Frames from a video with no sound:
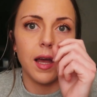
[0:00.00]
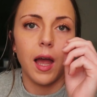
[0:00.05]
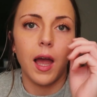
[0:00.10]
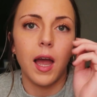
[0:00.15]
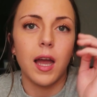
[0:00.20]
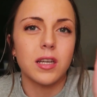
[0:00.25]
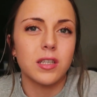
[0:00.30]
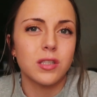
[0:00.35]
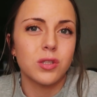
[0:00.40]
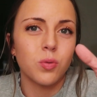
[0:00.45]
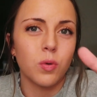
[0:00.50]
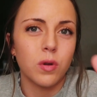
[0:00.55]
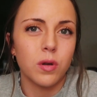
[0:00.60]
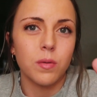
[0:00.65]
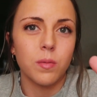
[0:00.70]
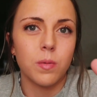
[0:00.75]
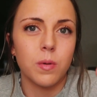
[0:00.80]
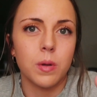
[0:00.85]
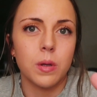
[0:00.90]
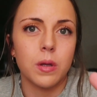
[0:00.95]
I just want
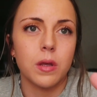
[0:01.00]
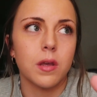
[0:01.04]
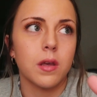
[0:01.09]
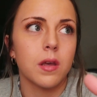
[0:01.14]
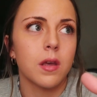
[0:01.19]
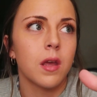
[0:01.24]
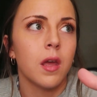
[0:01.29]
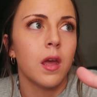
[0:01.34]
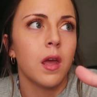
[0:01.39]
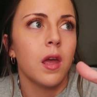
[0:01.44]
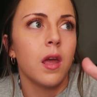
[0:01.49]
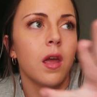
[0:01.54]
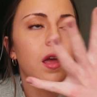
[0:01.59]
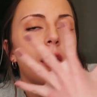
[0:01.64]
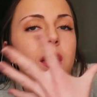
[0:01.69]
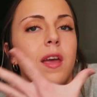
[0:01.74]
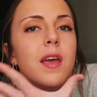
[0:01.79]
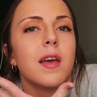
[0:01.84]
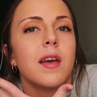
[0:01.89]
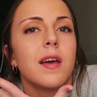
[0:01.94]
to be
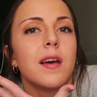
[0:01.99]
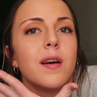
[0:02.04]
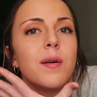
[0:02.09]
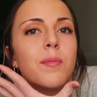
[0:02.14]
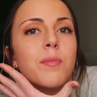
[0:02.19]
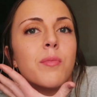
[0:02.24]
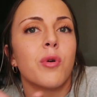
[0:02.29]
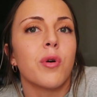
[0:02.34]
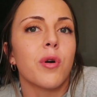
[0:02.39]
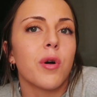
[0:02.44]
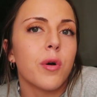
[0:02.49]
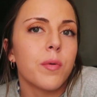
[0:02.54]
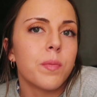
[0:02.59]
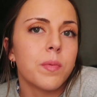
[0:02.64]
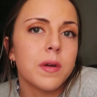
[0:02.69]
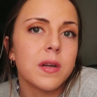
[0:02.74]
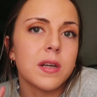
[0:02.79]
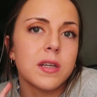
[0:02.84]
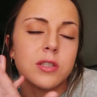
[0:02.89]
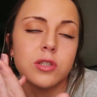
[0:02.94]
more
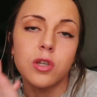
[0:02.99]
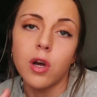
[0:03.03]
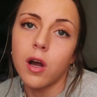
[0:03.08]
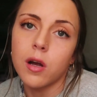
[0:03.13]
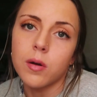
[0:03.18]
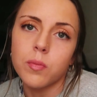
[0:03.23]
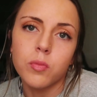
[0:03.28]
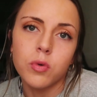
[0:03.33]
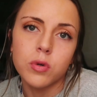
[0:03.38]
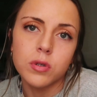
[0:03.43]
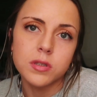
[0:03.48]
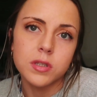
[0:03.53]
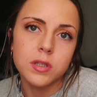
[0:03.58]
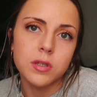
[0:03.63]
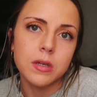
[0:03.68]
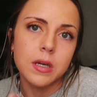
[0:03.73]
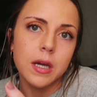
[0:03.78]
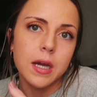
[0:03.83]
open and talk more to you